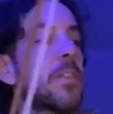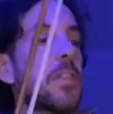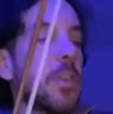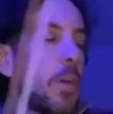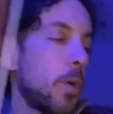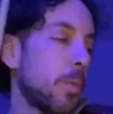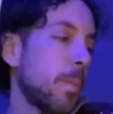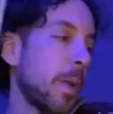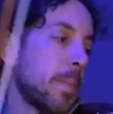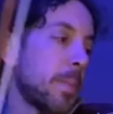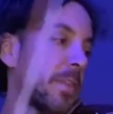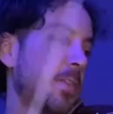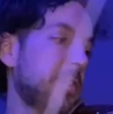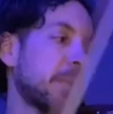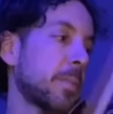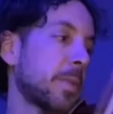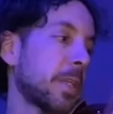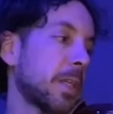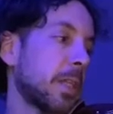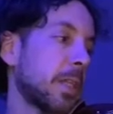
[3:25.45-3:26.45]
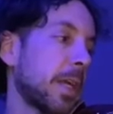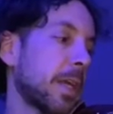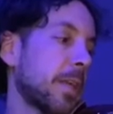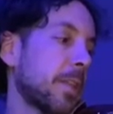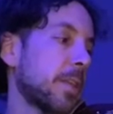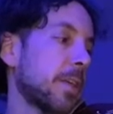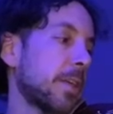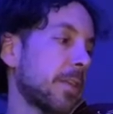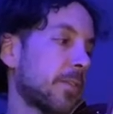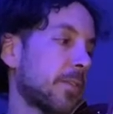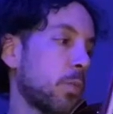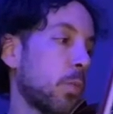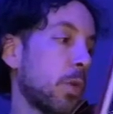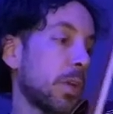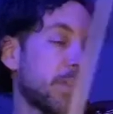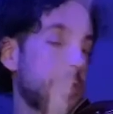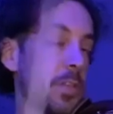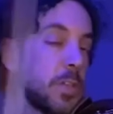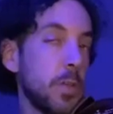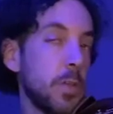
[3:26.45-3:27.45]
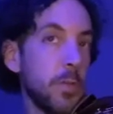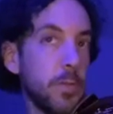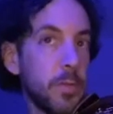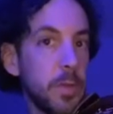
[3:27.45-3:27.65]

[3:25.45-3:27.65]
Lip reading: So maybe something like this once you've